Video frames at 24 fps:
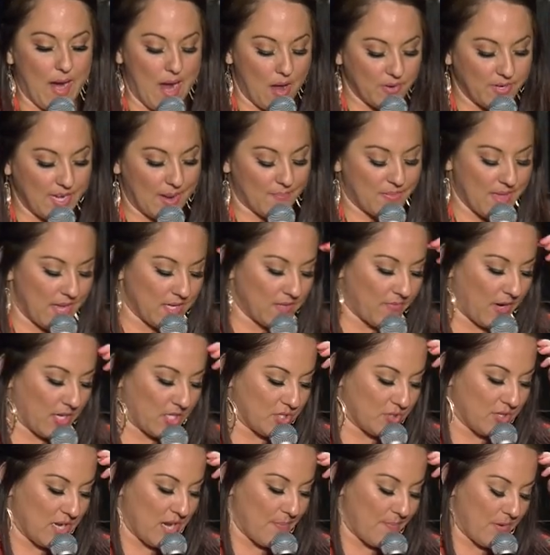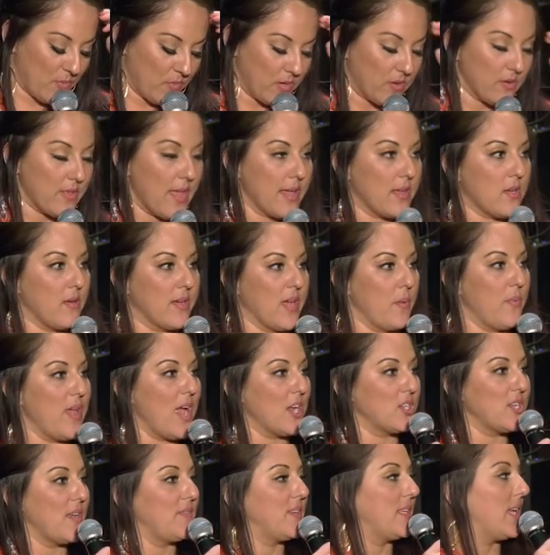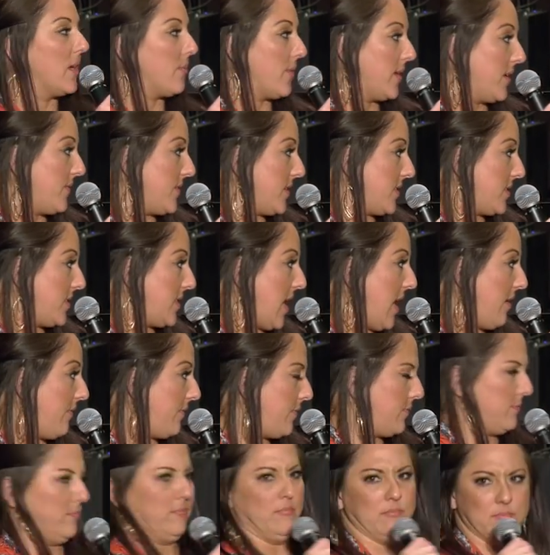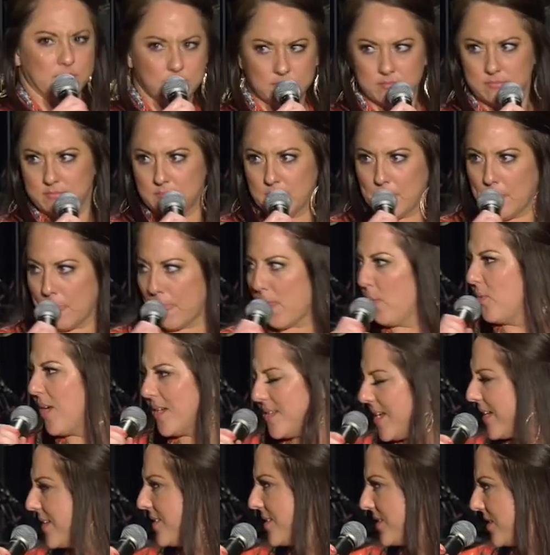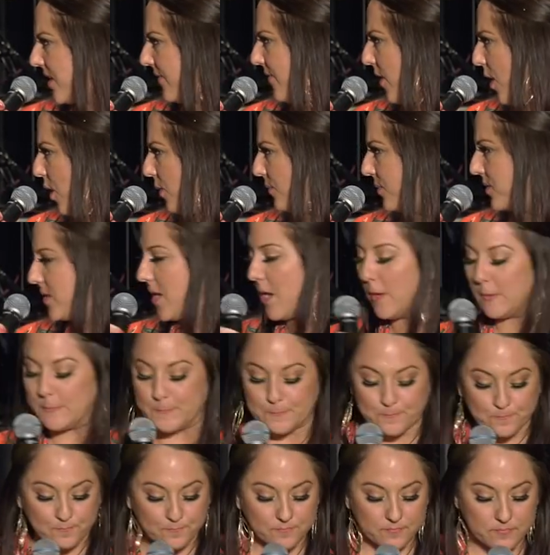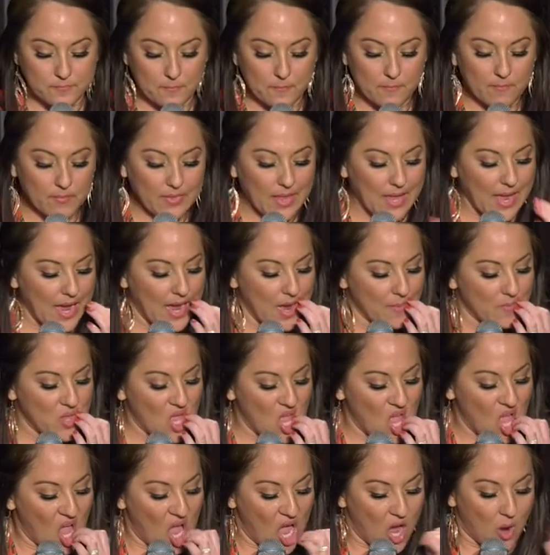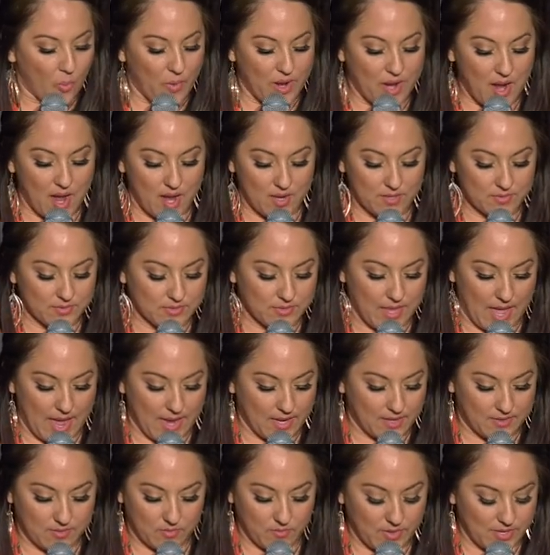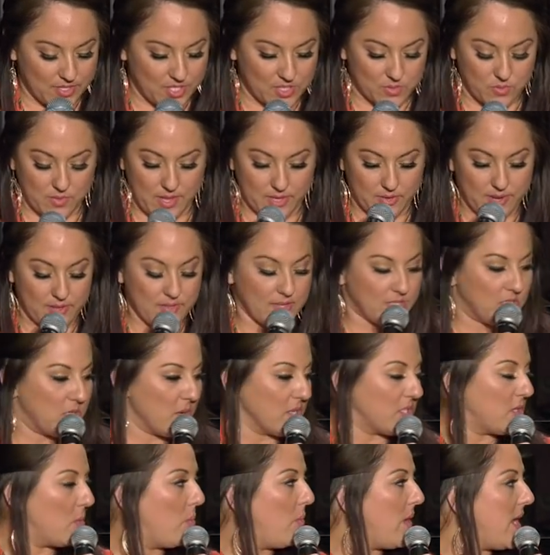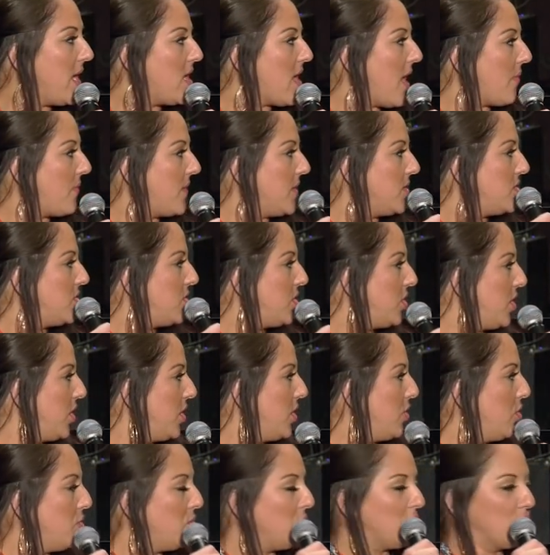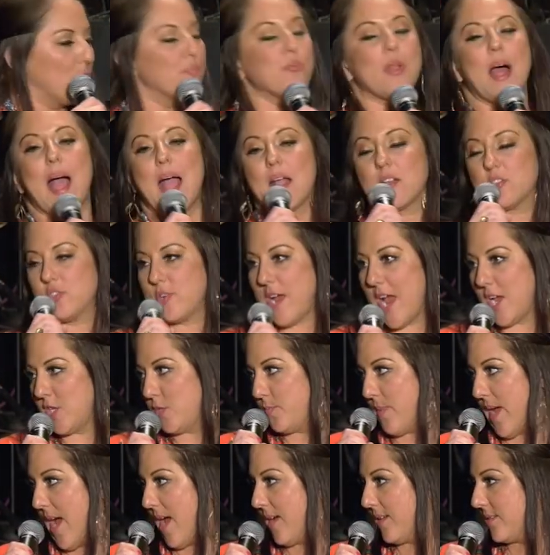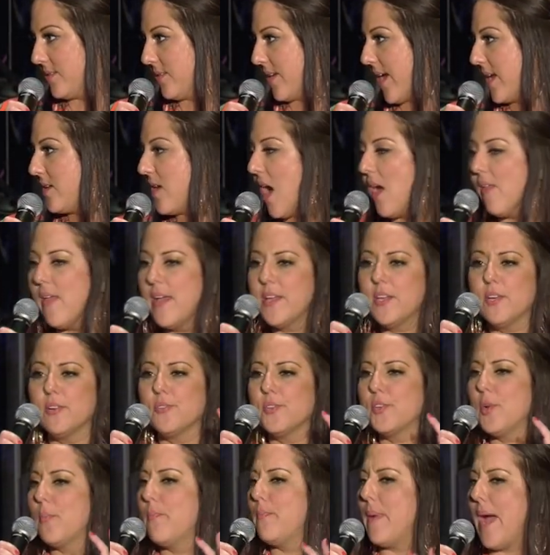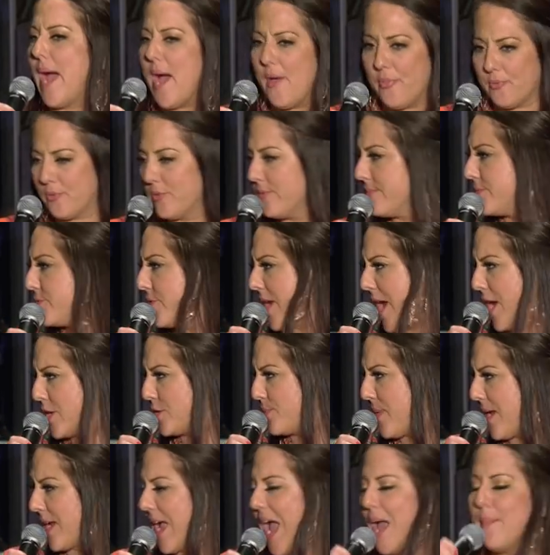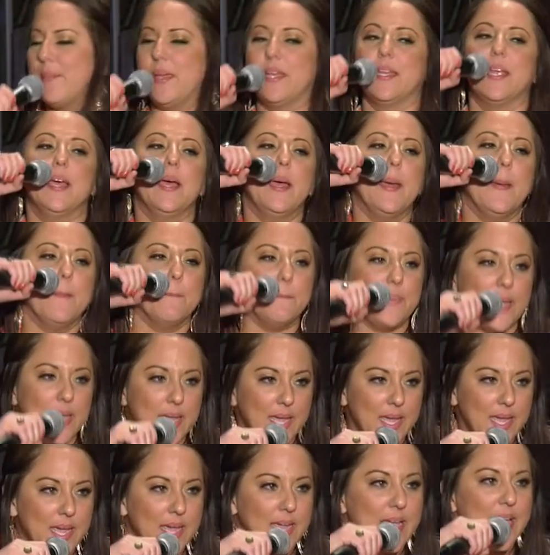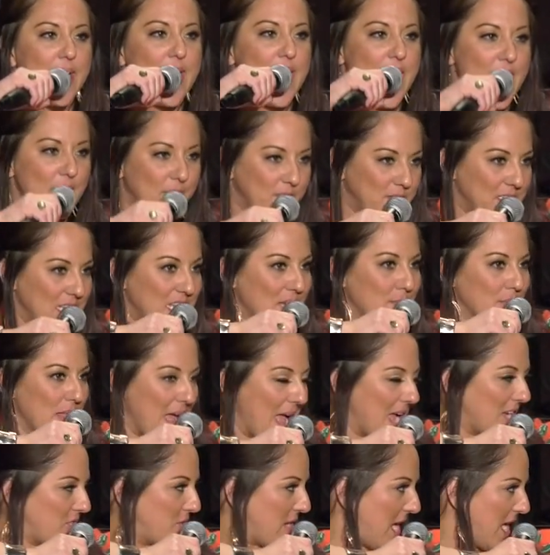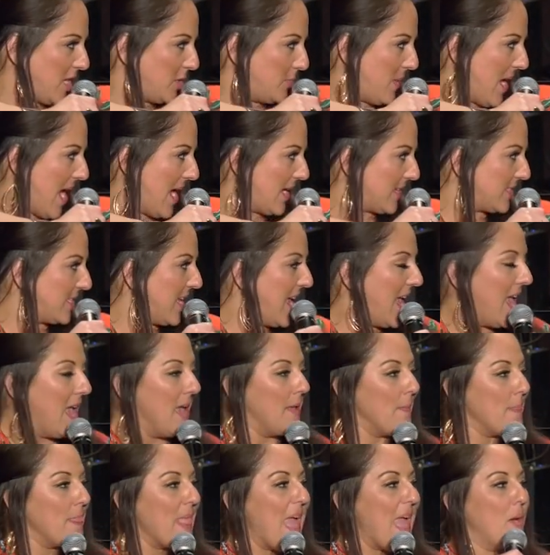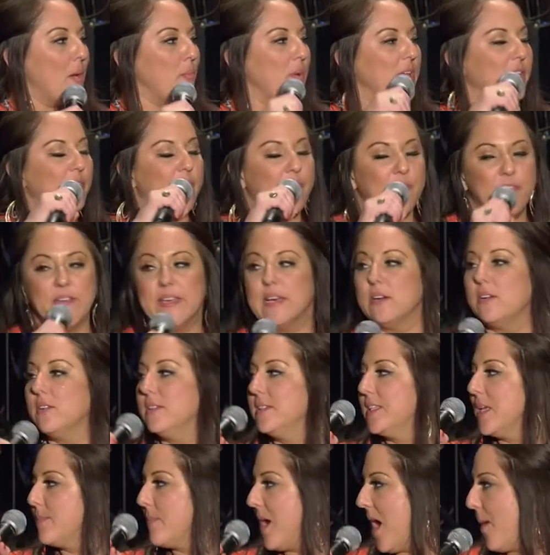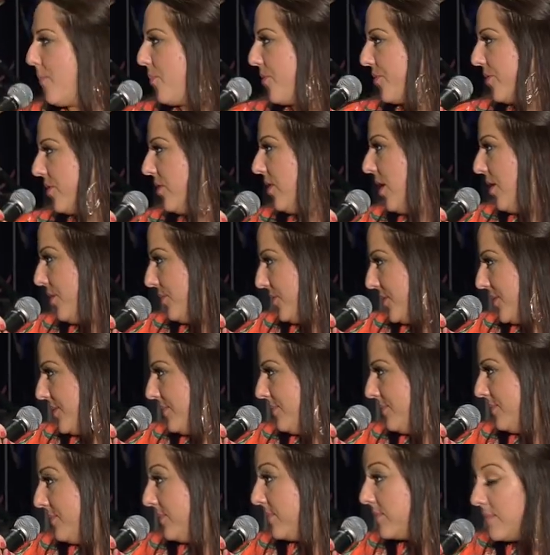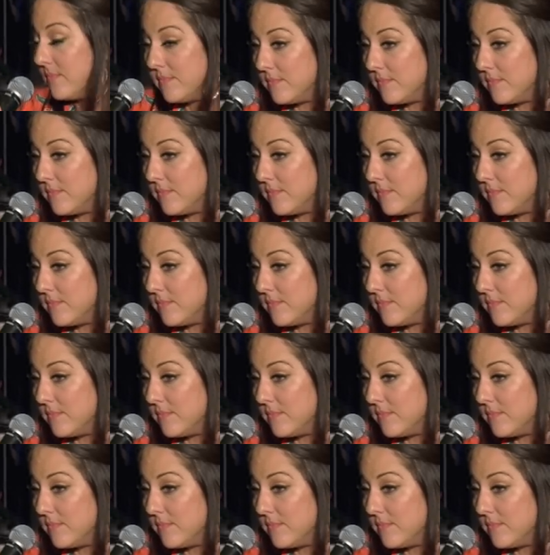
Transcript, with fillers: rounding up the end of our trip and we were like, okay, we actually have to get rid of this stuff. We're not taking this stuff home. So um, we got like, we just were like, okay, let's do it. So we got these huge black trash bags, okay? Not like your little bathroom trash bag. I mean, big, hefty black trash bags. And we filled them up with clothes.